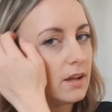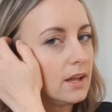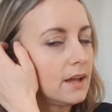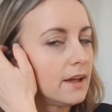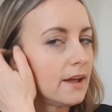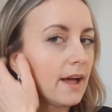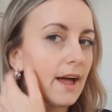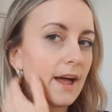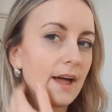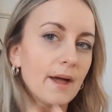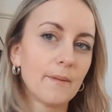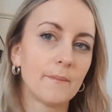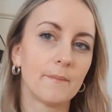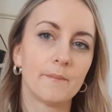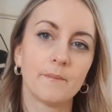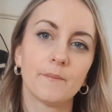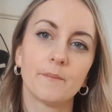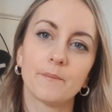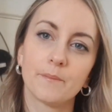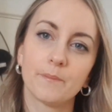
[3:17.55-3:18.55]

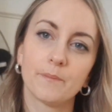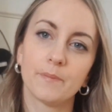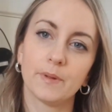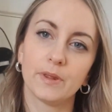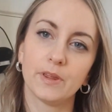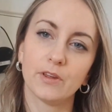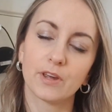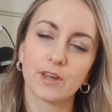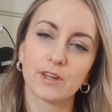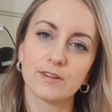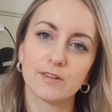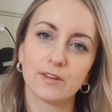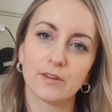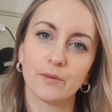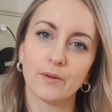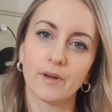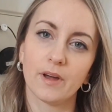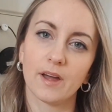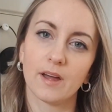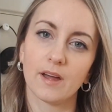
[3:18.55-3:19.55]
but you can do
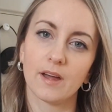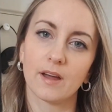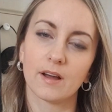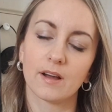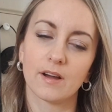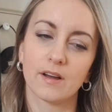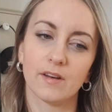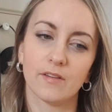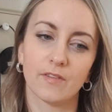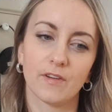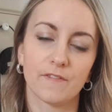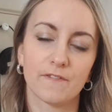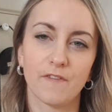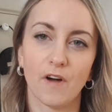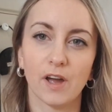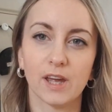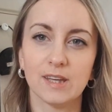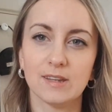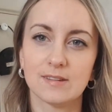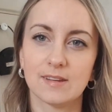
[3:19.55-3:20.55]
kind of a
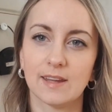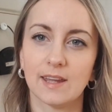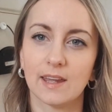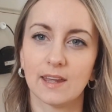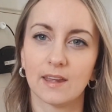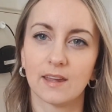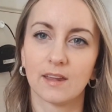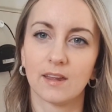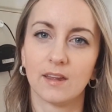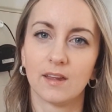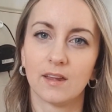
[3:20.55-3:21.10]
finding